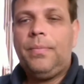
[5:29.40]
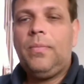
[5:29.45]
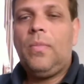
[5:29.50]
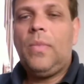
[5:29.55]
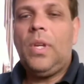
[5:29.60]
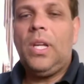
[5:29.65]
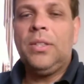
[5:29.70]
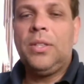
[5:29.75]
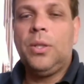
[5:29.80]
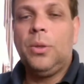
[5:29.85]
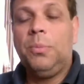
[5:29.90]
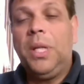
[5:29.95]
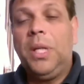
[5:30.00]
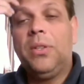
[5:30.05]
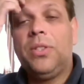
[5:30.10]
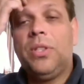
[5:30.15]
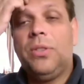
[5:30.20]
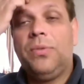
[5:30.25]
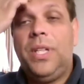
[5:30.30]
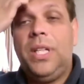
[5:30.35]
So
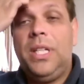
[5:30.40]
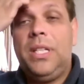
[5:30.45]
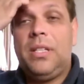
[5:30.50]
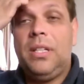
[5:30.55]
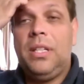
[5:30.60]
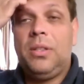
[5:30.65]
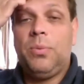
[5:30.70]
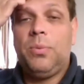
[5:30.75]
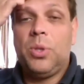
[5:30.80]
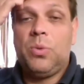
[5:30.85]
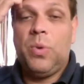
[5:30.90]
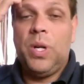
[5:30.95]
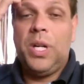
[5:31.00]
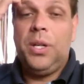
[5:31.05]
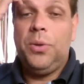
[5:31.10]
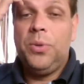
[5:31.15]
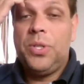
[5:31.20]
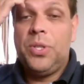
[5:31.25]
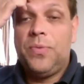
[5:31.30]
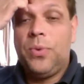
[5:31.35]
because of this, it was very
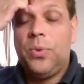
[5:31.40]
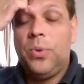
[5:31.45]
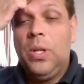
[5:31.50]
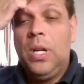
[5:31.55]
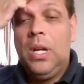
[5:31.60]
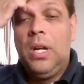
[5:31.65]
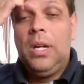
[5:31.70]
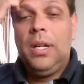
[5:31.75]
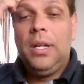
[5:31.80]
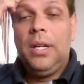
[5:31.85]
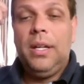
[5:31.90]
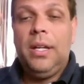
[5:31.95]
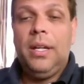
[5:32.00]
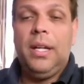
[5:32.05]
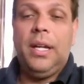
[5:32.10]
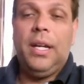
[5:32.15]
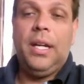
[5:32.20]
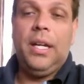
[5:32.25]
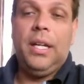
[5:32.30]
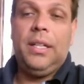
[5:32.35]
useful.
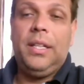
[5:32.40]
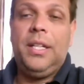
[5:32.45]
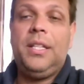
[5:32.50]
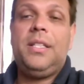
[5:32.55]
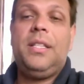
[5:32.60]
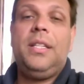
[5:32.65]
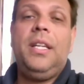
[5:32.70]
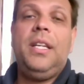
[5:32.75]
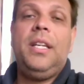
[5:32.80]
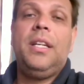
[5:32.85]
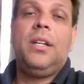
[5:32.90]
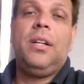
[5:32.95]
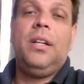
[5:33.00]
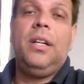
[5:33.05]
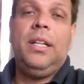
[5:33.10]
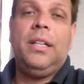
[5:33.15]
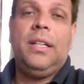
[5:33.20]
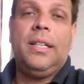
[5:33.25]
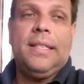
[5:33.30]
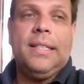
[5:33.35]
This year
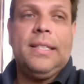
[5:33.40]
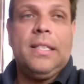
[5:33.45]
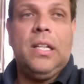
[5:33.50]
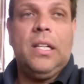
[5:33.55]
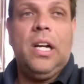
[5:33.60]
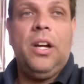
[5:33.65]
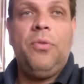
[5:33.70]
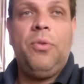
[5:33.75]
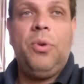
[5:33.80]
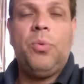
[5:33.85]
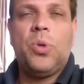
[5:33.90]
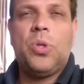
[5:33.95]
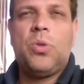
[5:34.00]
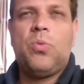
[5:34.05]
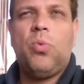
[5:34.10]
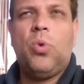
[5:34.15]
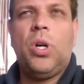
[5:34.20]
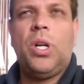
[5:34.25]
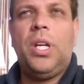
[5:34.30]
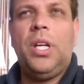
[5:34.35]
in SSI, we was
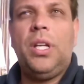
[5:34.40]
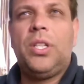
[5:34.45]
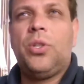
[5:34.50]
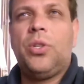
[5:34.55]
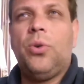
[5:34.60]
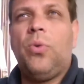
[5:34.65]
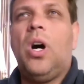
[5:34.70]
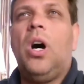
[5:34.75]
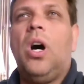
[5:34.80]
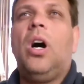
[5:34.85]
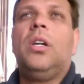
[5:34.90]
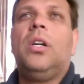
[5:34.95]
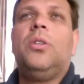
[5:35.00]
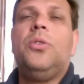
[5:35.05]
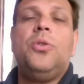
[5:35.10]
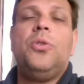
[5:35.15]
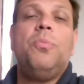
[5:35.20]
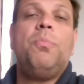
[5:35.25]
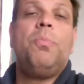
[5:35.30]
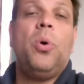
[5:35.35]
working so hard to
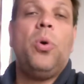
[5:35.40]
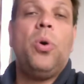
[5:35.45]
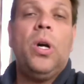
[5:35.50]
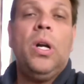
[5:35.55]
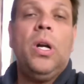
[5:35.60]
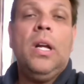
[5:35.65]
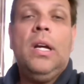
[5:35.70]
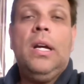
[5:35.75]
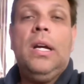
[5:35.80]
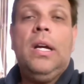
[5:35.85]
support.